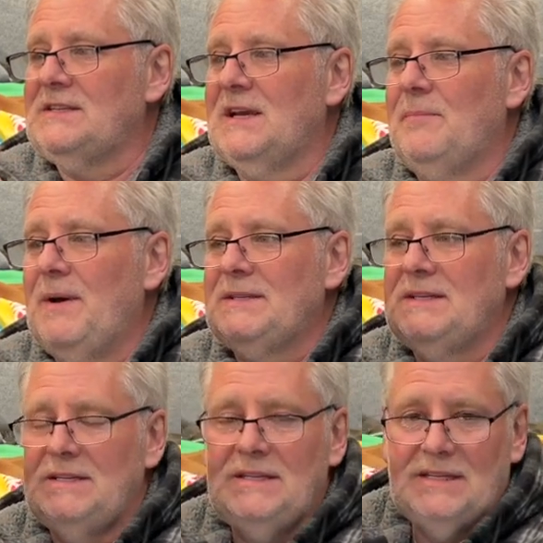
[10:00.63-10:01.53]
a
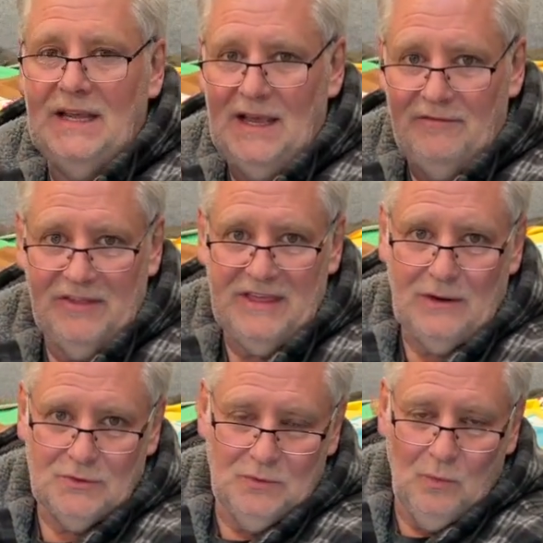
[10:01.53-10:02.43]
capacity, say, of a
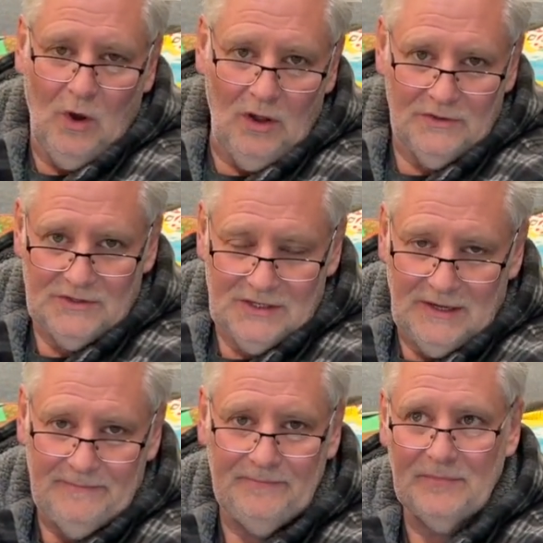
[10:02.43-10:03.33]
1,000 watts,
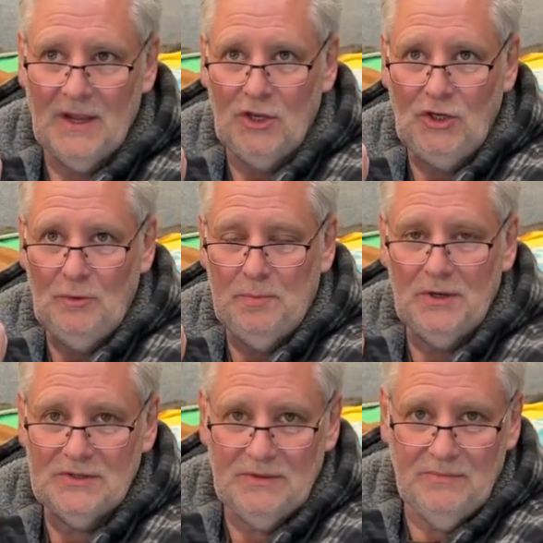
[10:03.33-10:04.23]
and you
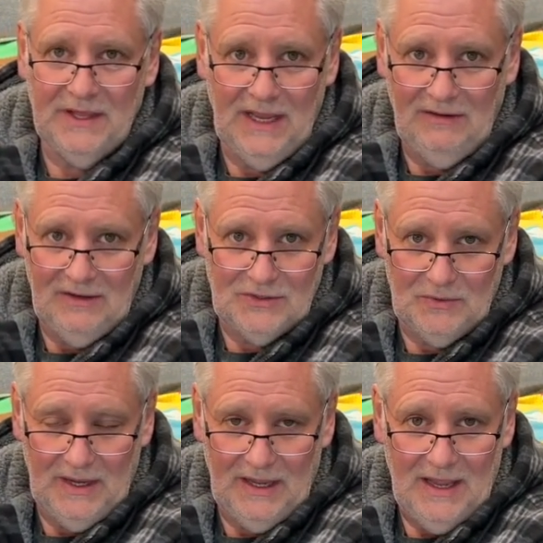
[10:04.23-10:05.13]
plug something
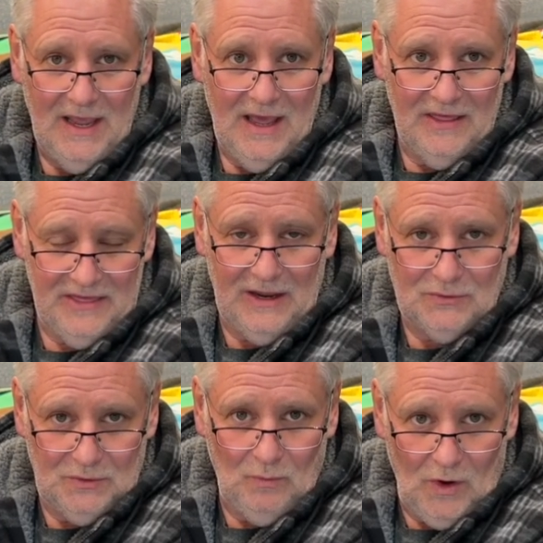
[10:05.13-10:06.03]
into it, a
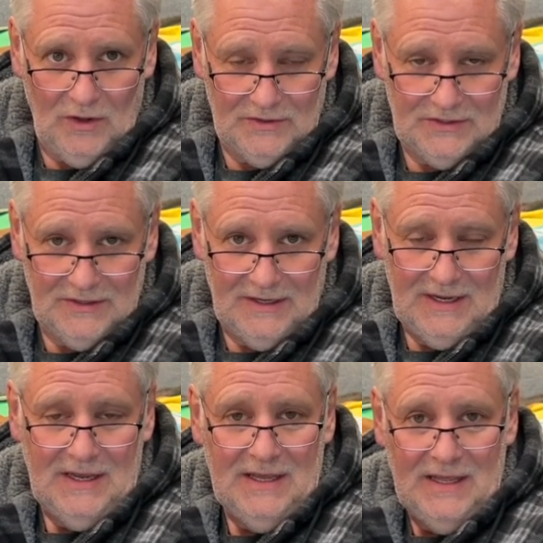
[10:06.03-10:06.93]
1,000 watts,
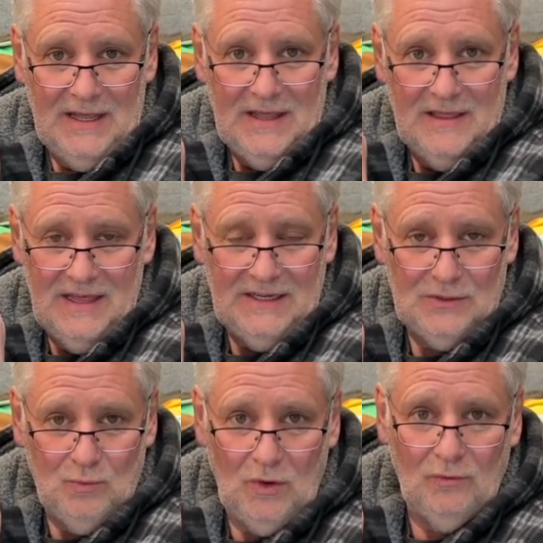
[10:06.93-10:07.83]

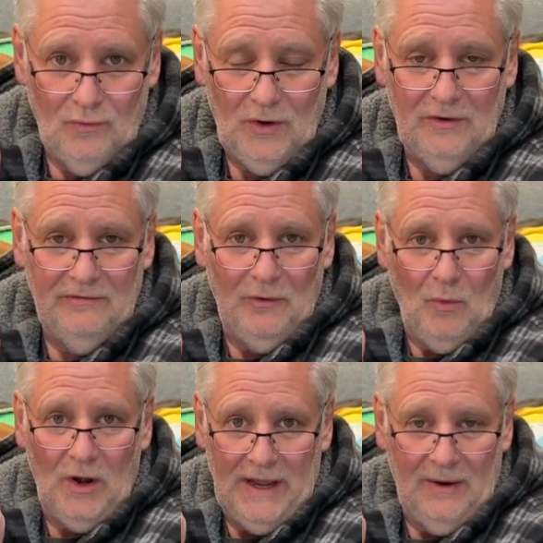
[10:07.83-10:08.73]
this will run for
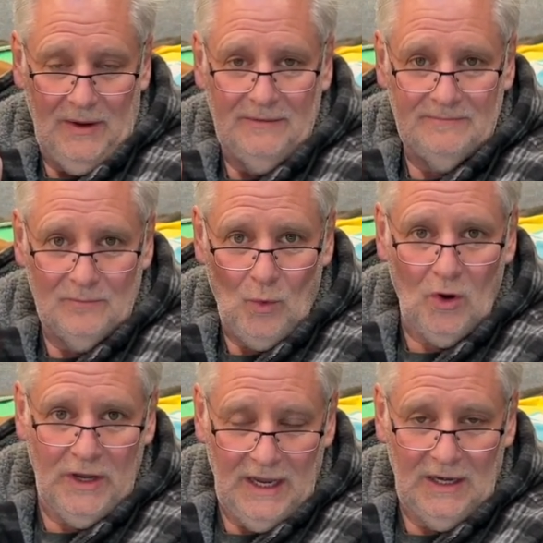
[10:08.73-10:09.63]
one hour,
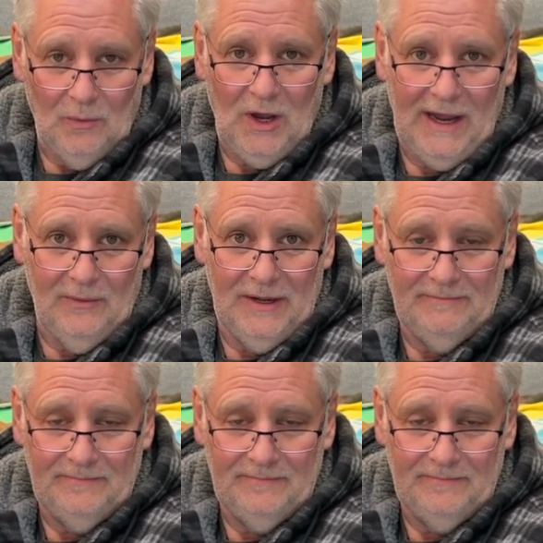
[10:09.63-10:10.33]
one kilowatt hour.